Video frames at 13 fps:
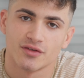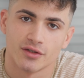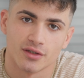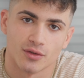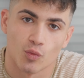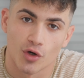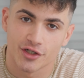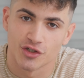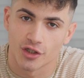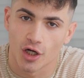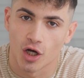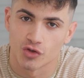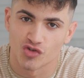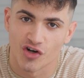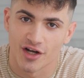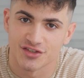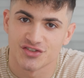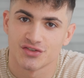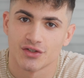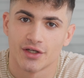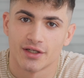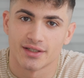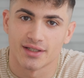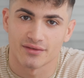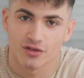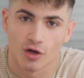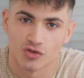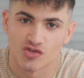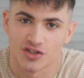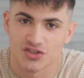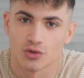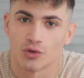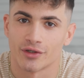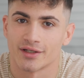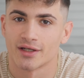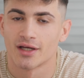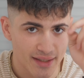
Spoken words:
work your contrast, get the contrast going.